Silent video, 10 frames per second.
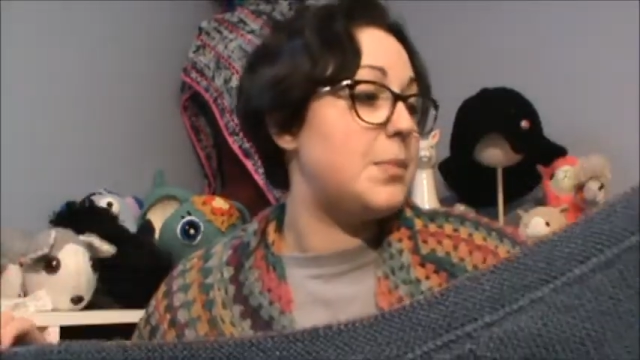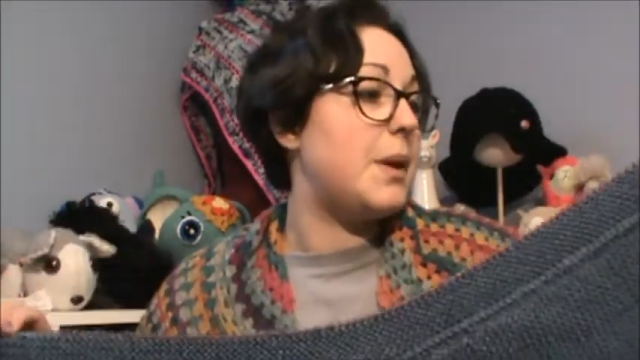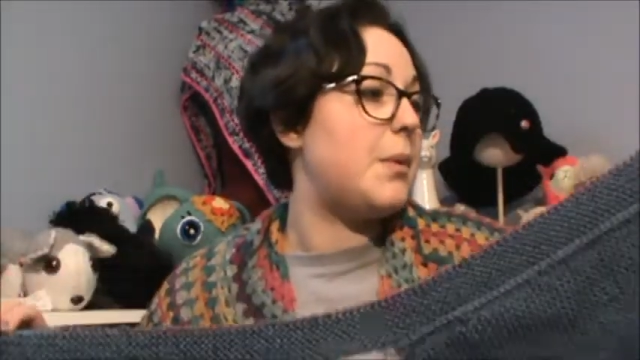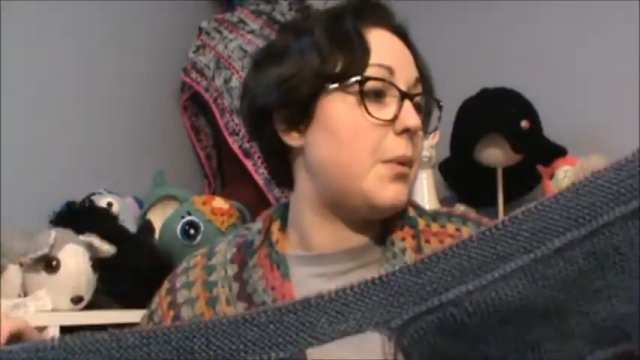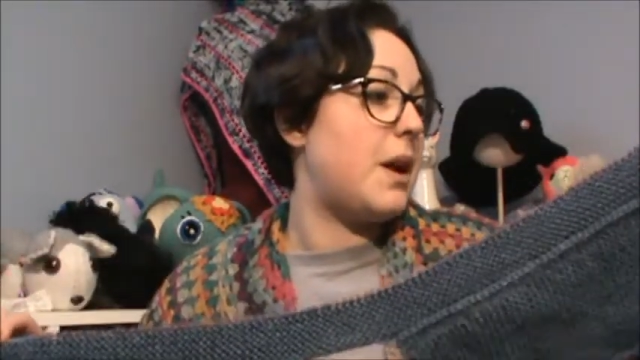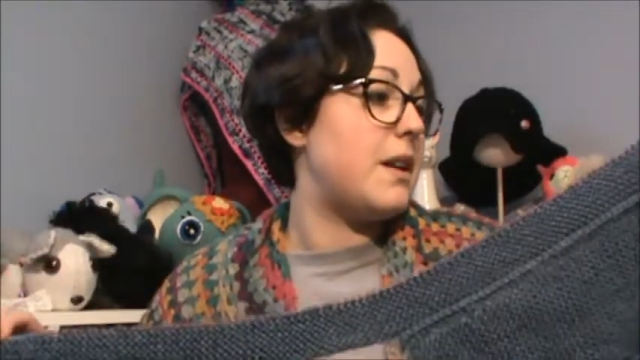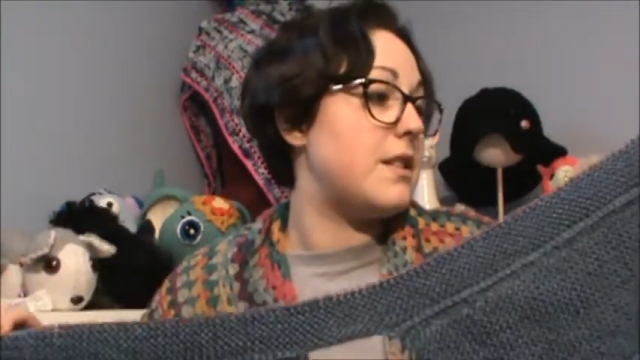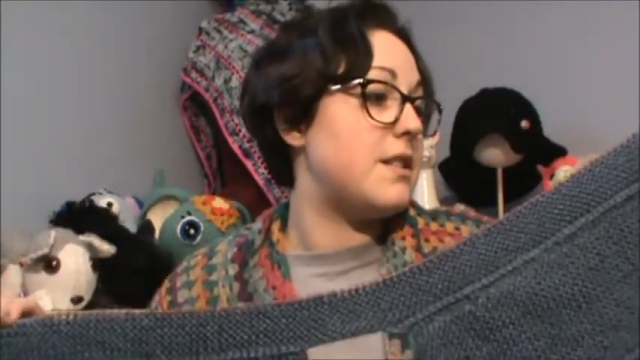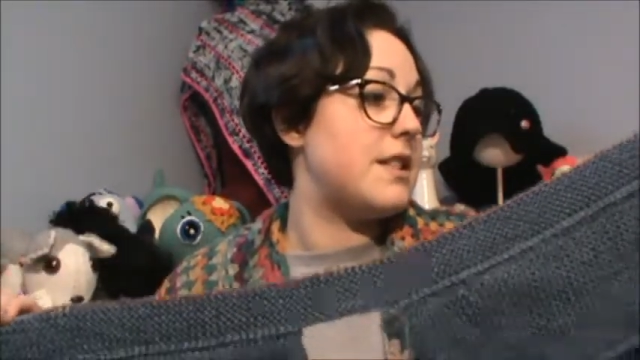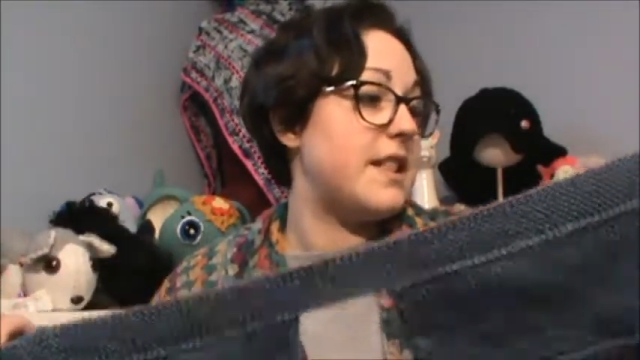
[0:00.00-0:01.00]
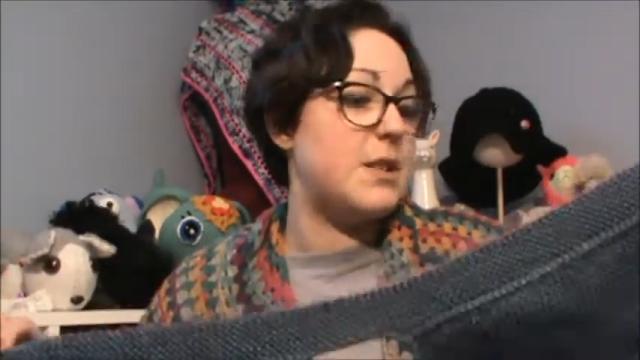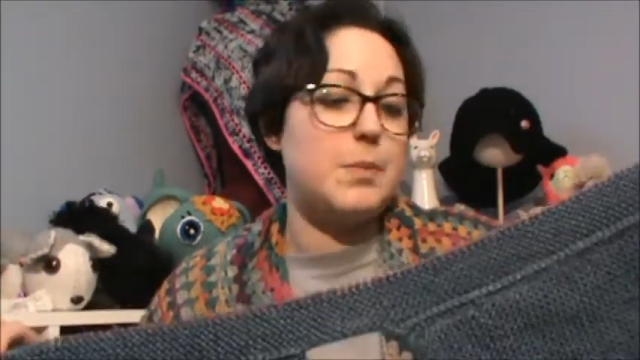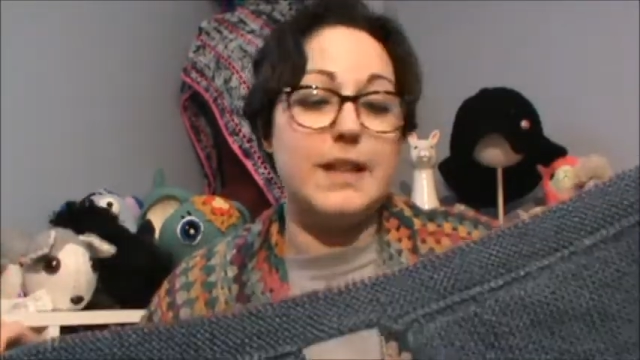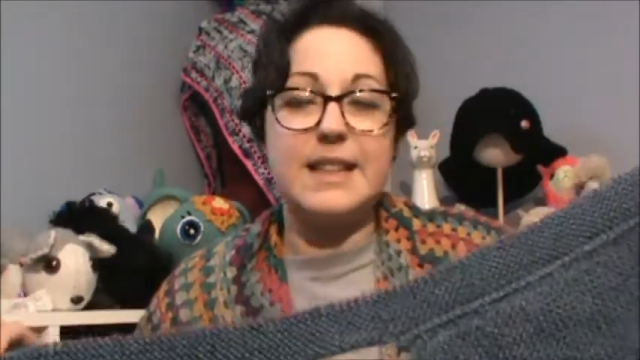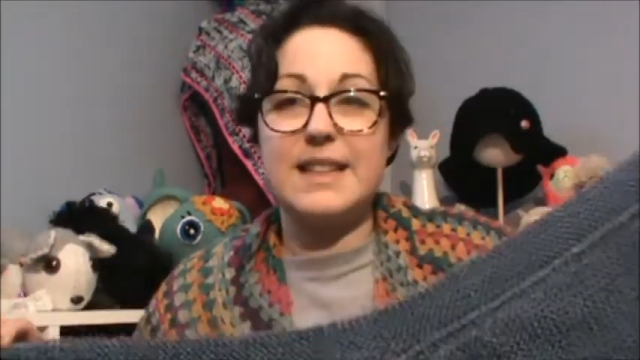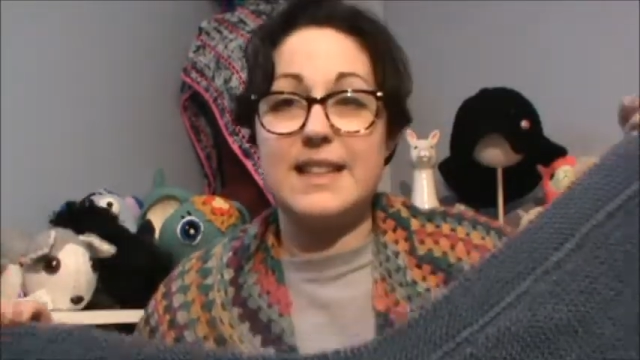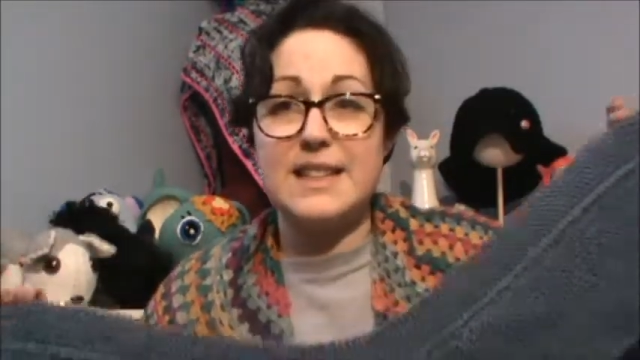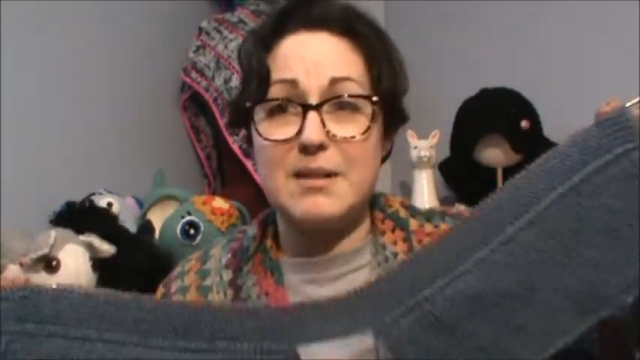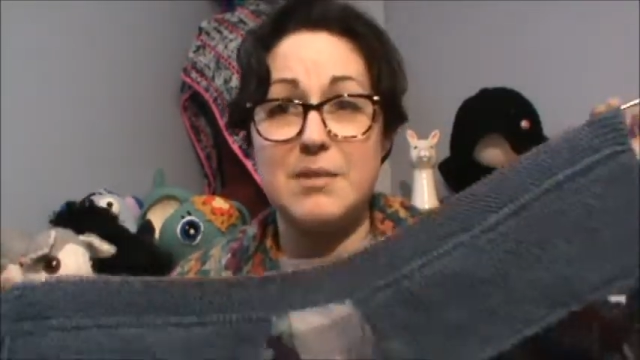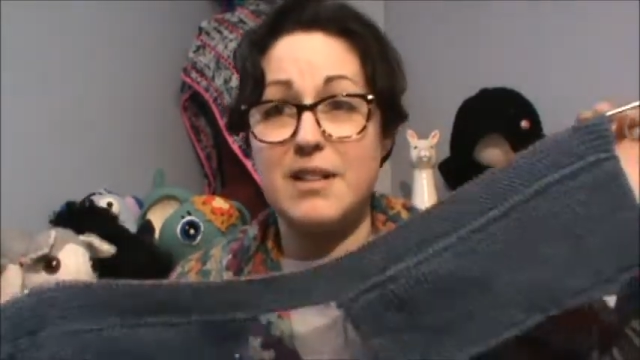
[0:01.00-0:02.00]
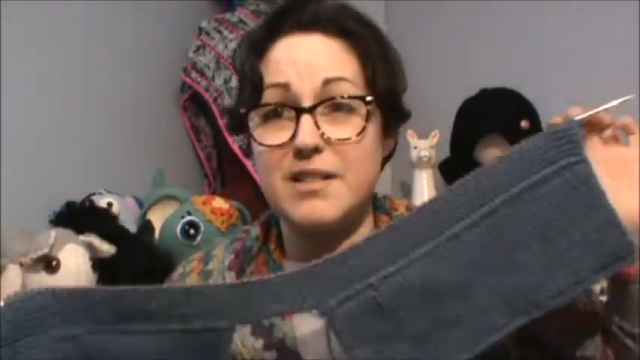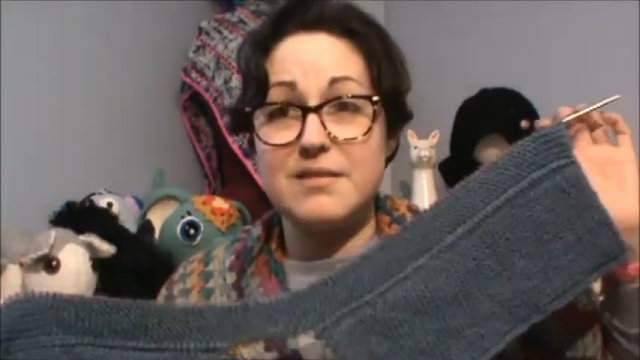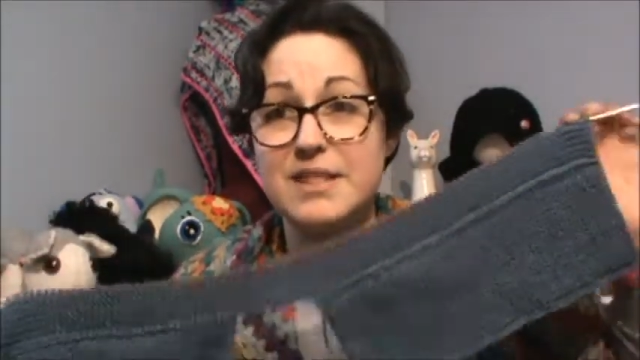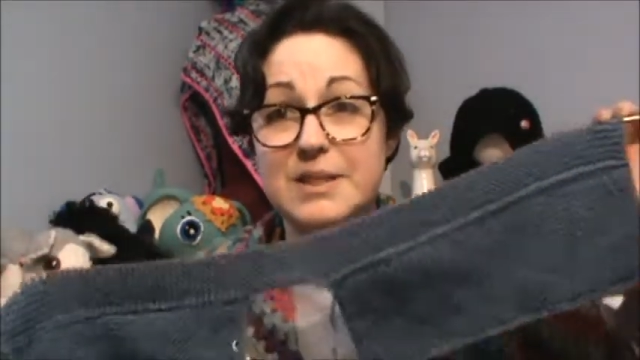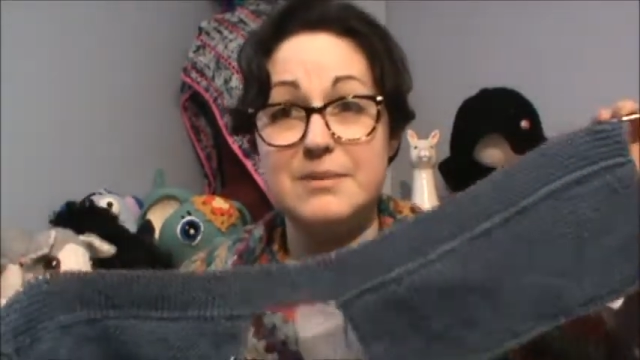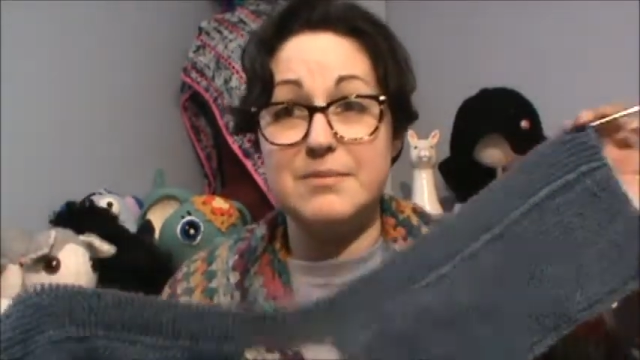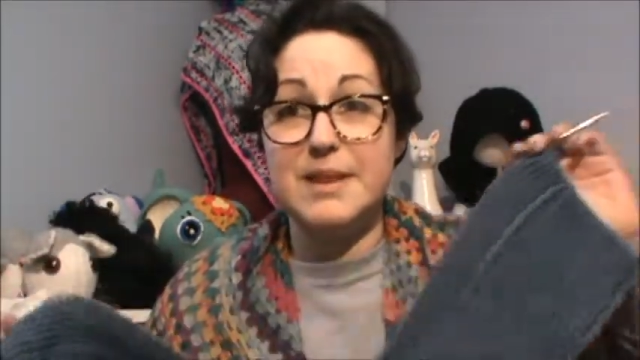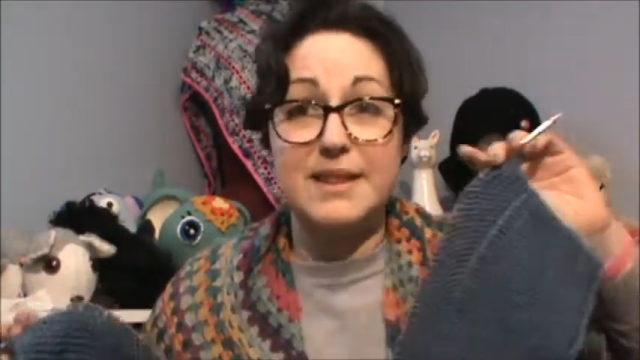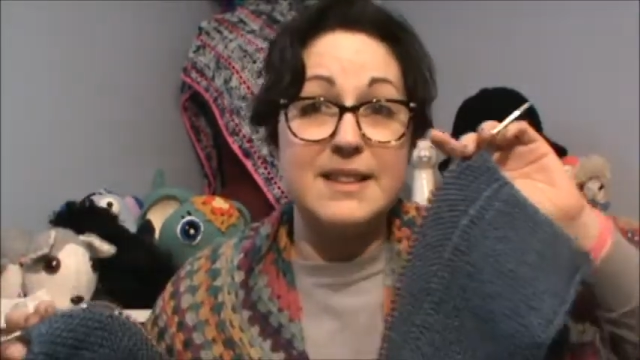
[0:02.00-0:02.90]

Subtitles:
but when she explained it, because I'm not good with the